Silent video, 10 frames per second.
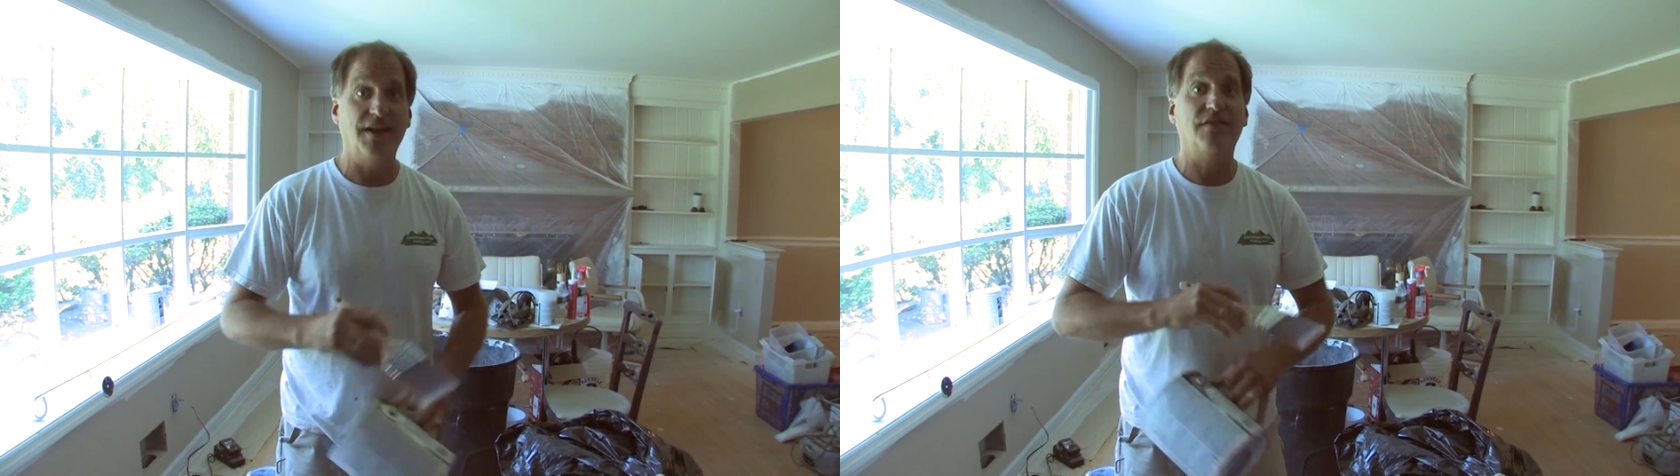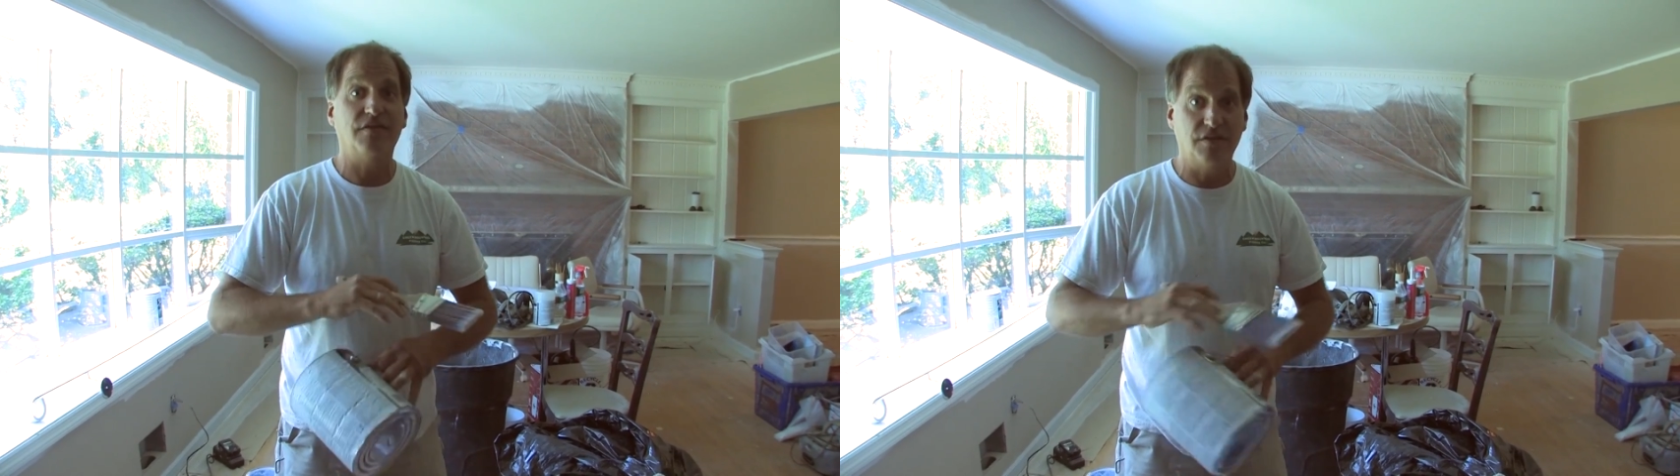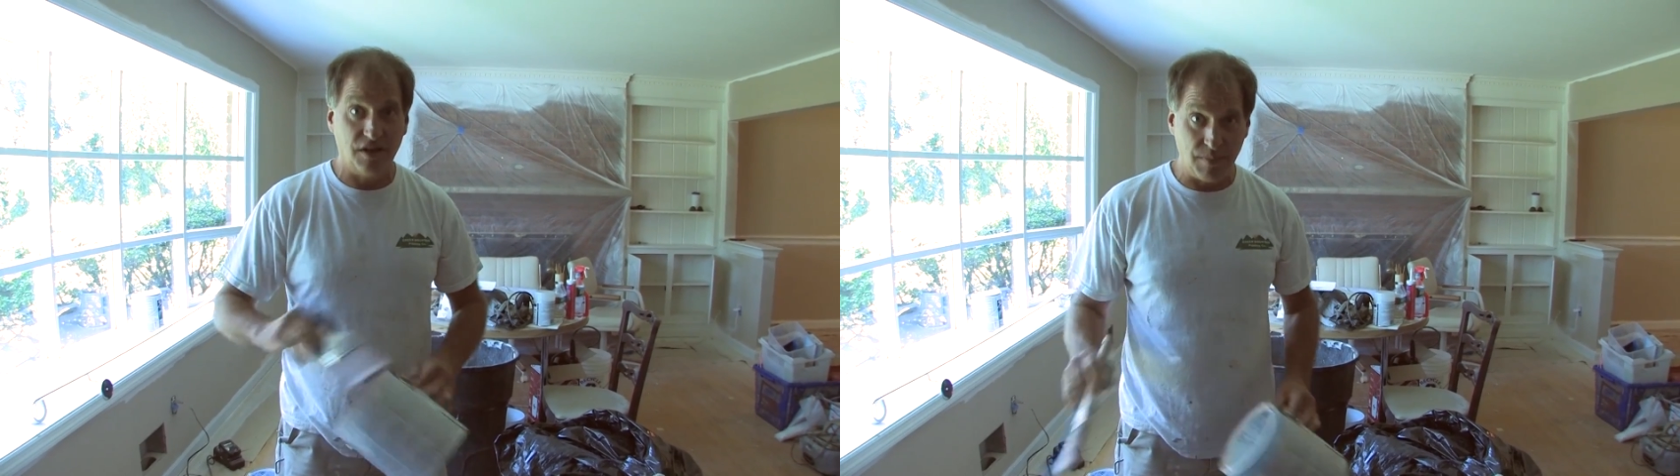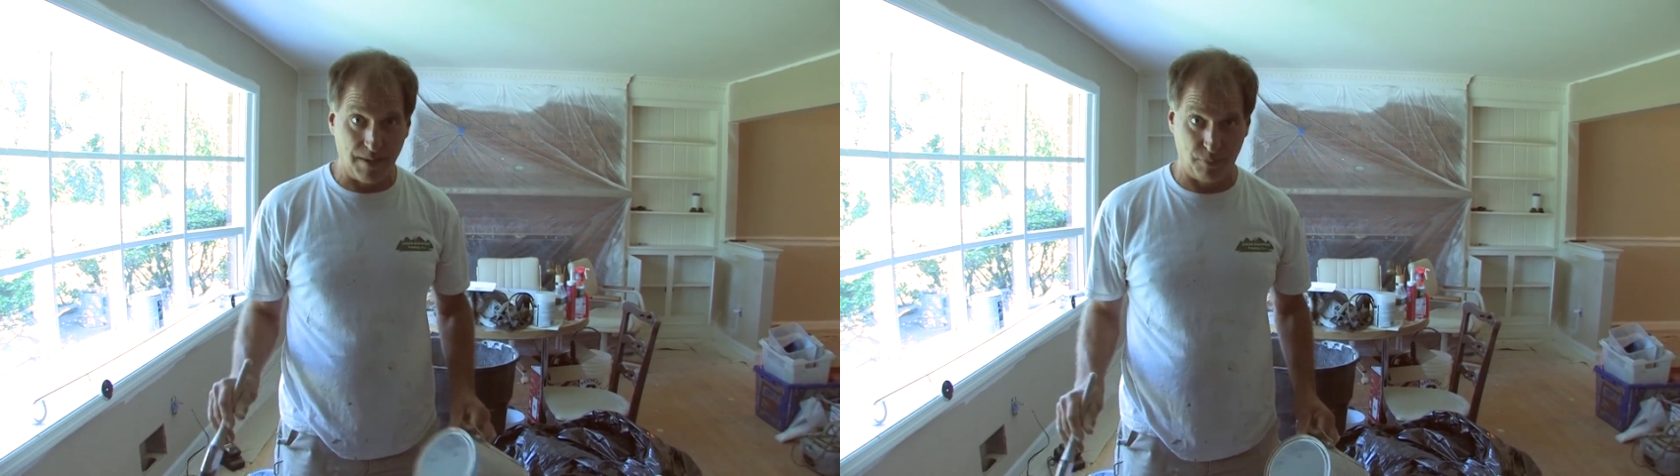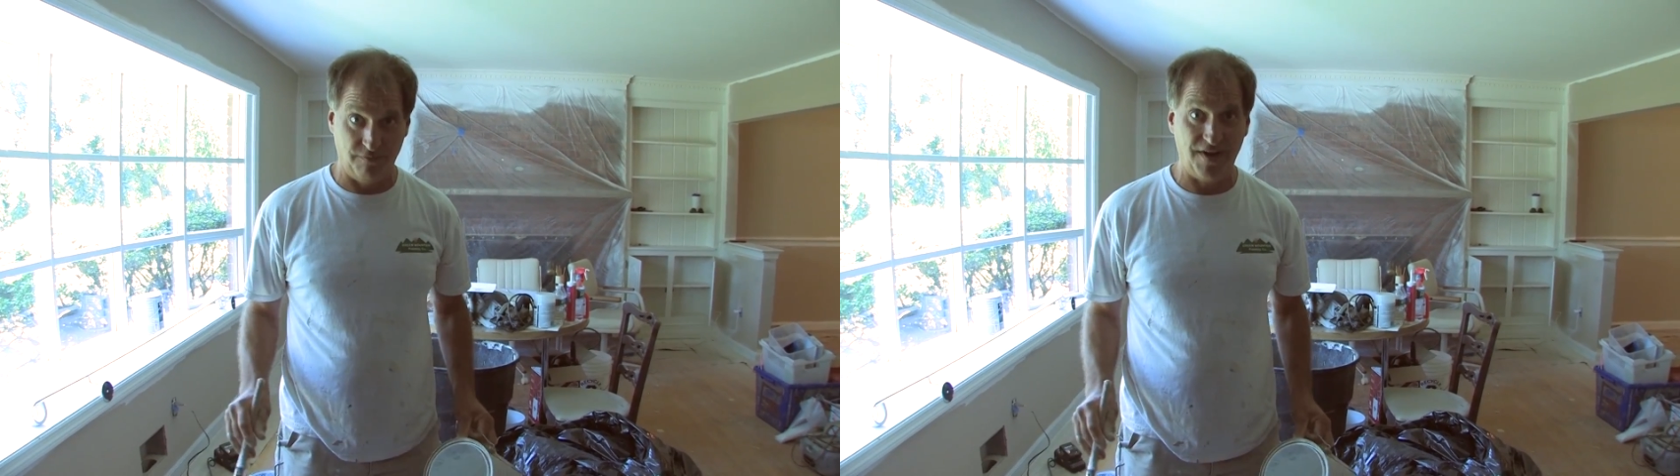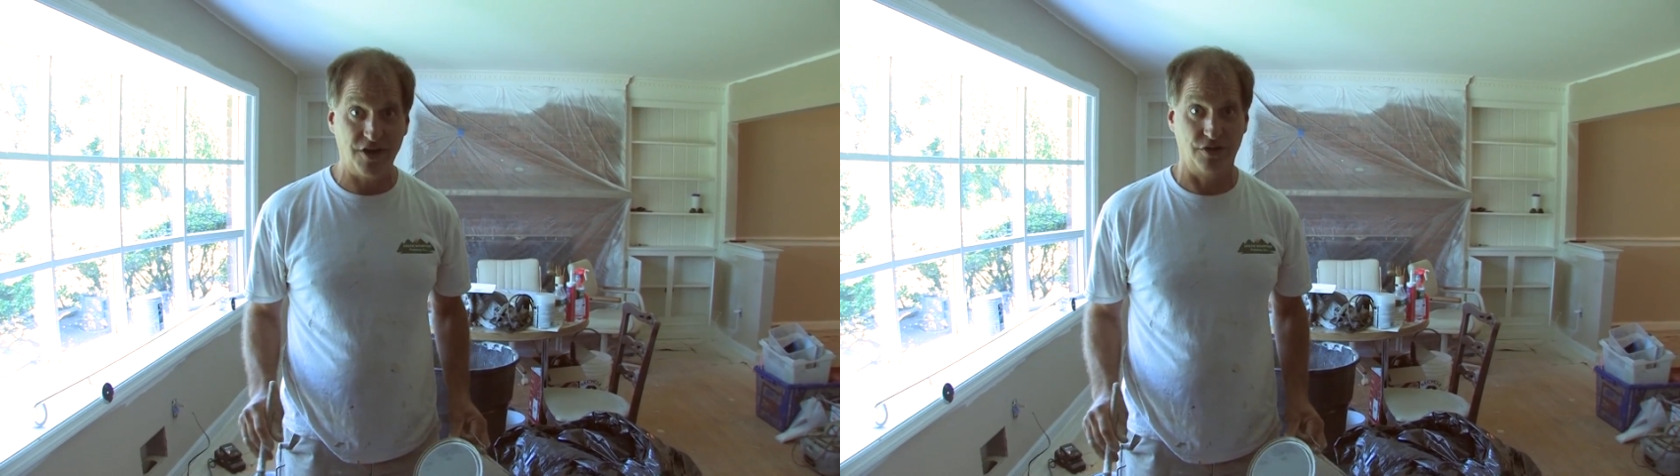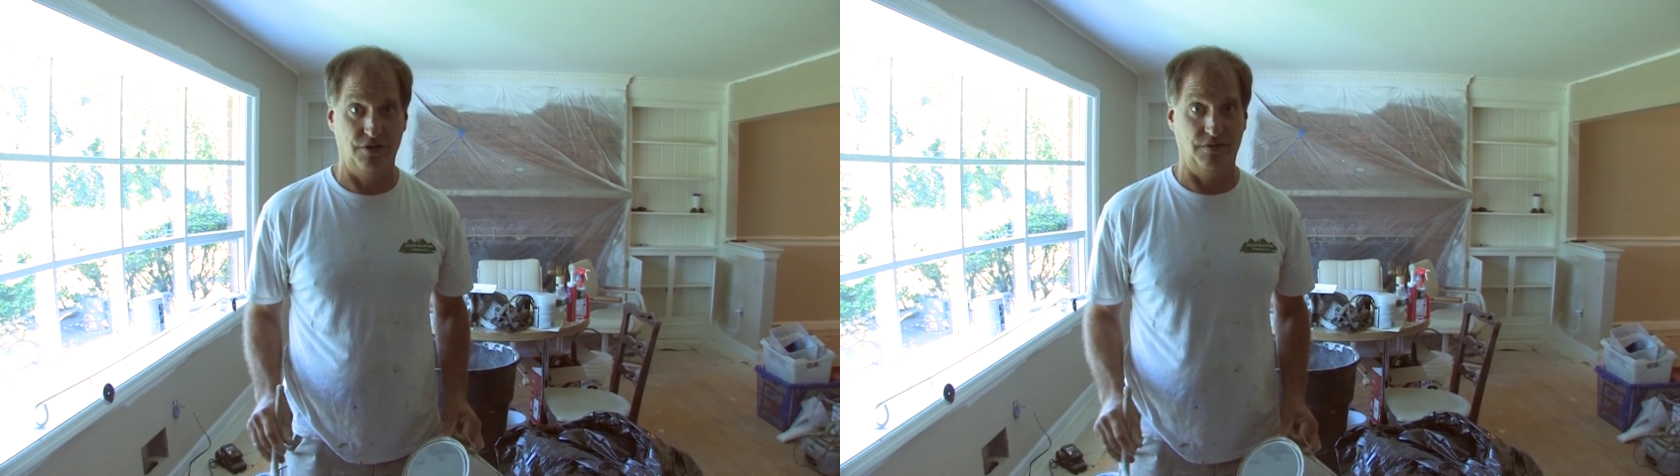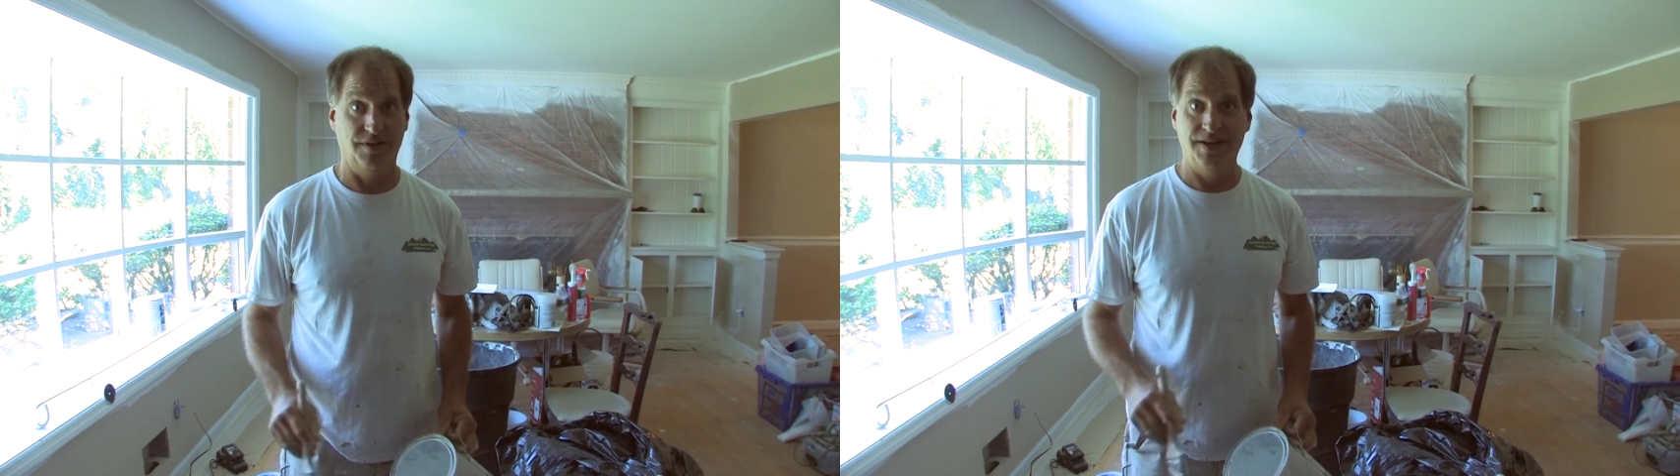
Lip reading: and it's gonna come out professional.